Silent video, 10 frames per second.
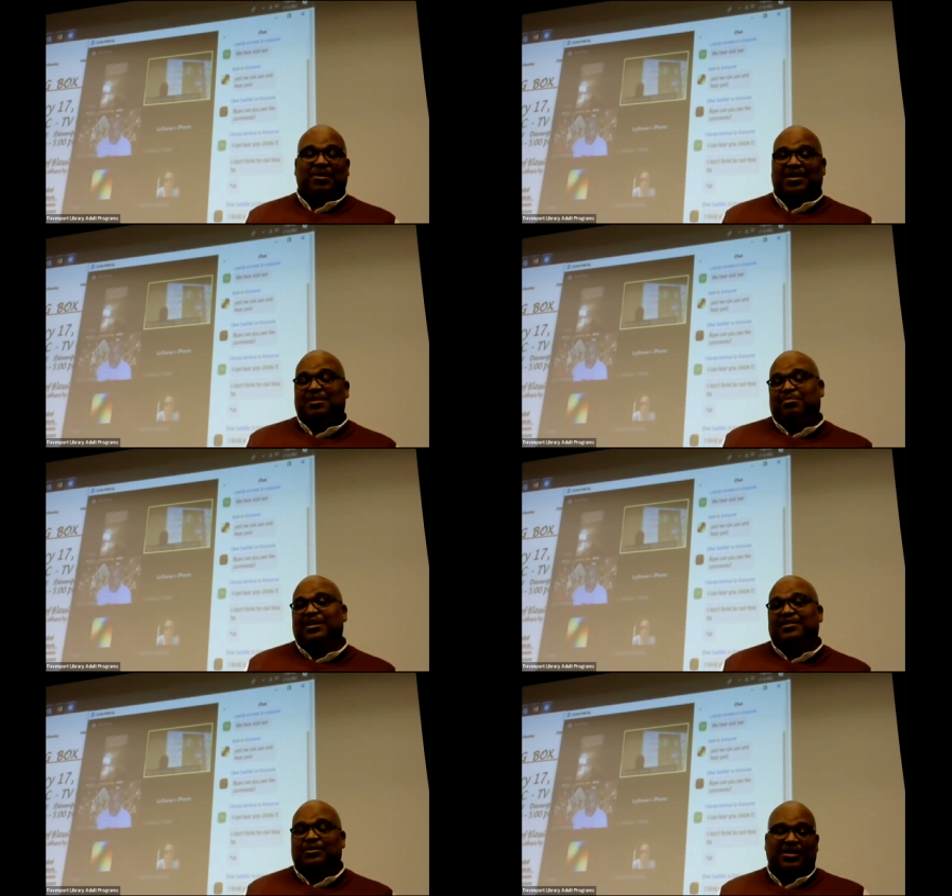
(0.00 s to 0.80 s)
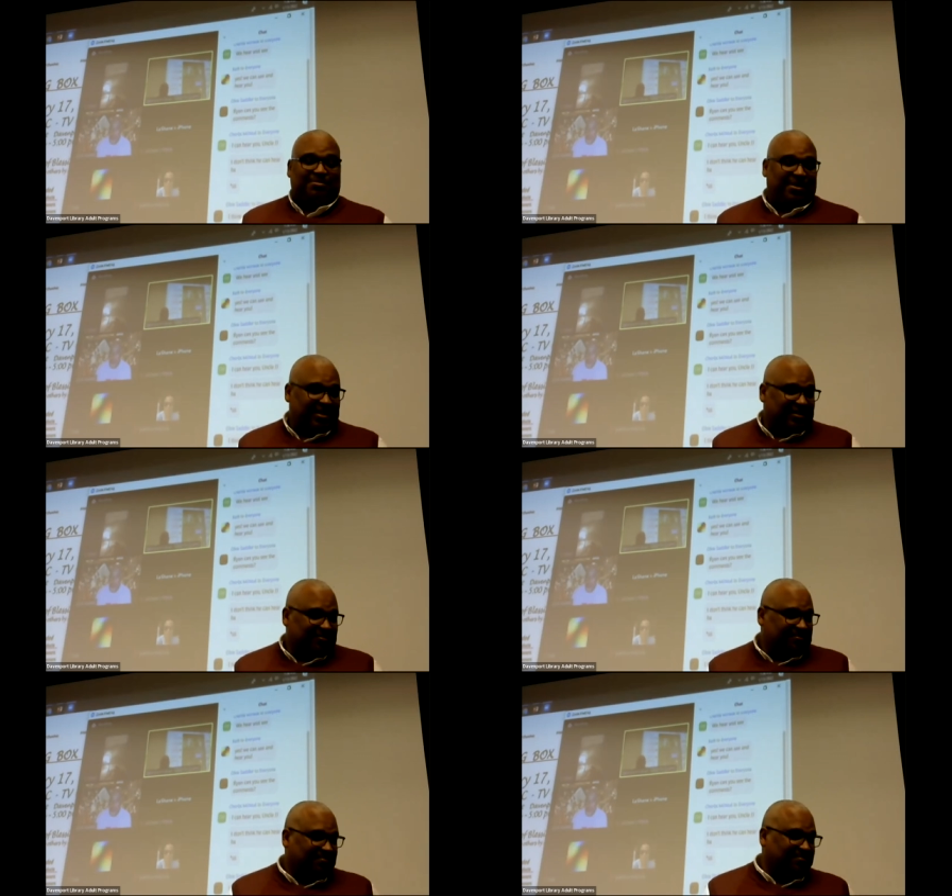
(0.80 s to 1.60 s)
But he believed that we could be there.